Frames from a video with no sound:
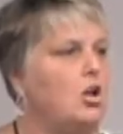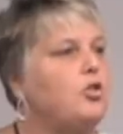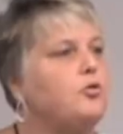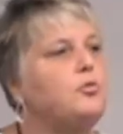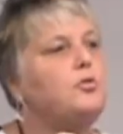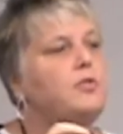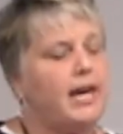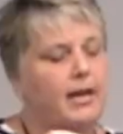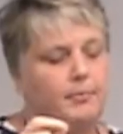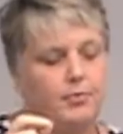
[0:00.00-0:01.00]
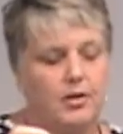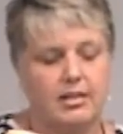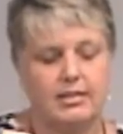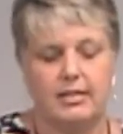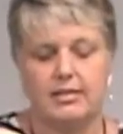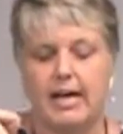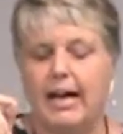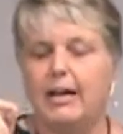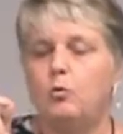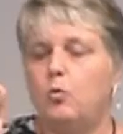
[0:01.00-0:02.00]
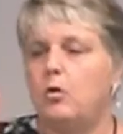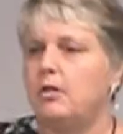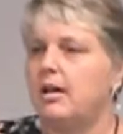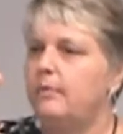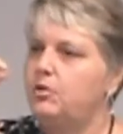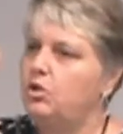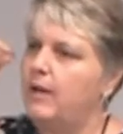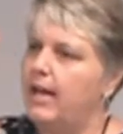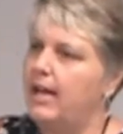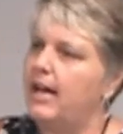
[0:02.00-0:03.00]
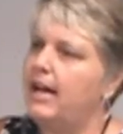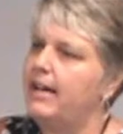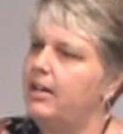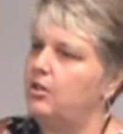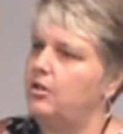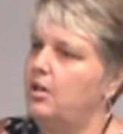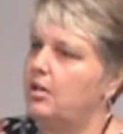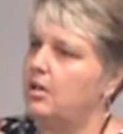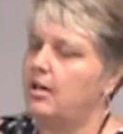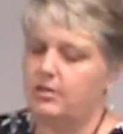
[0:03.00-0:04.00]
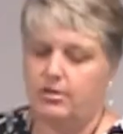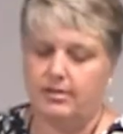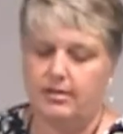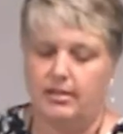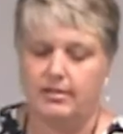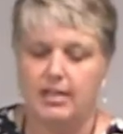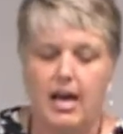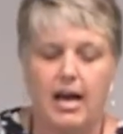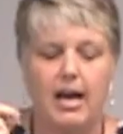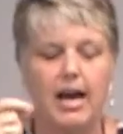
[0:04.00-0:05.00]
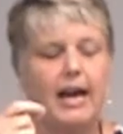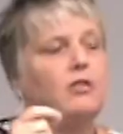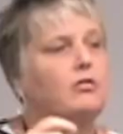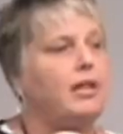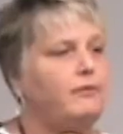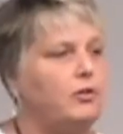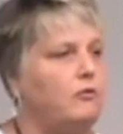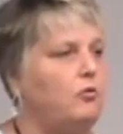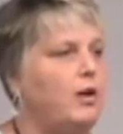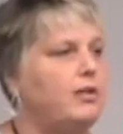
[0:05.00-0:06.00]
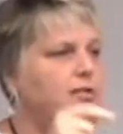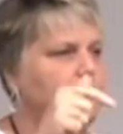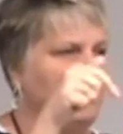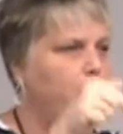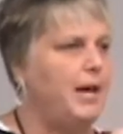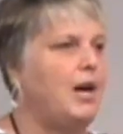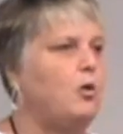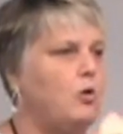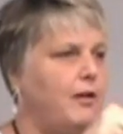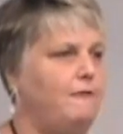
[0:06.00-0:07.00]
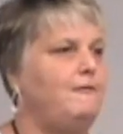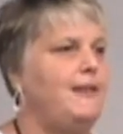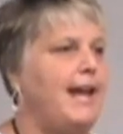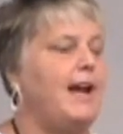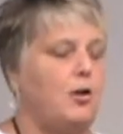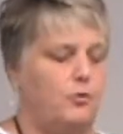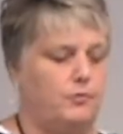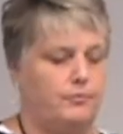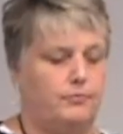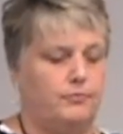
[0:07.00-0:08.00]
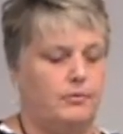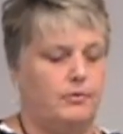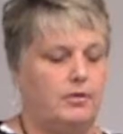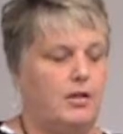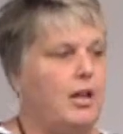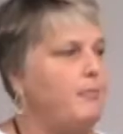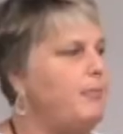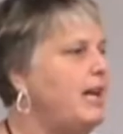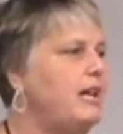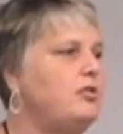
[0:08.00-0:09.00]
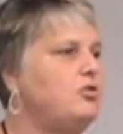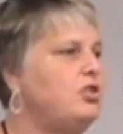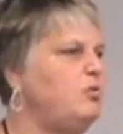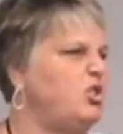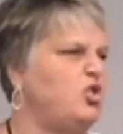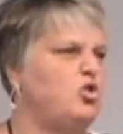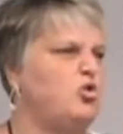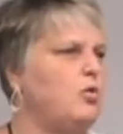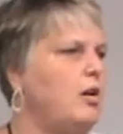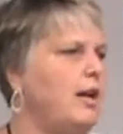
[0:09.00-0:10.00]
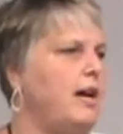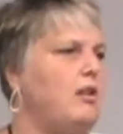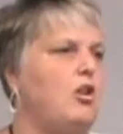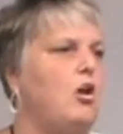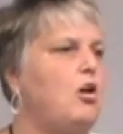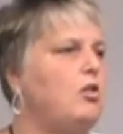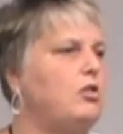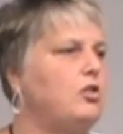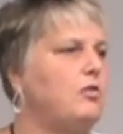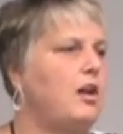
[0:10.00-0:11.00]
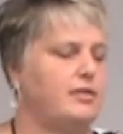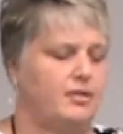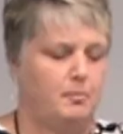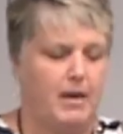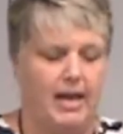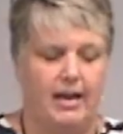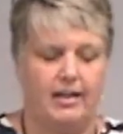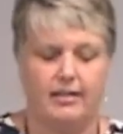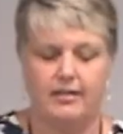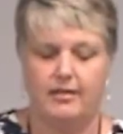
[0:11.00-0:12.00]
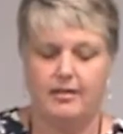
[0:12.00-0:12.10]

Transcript: Through that process, I woke up to a higher consciousness, a higher level of awareness of the power of now. My energy was strung out all across the path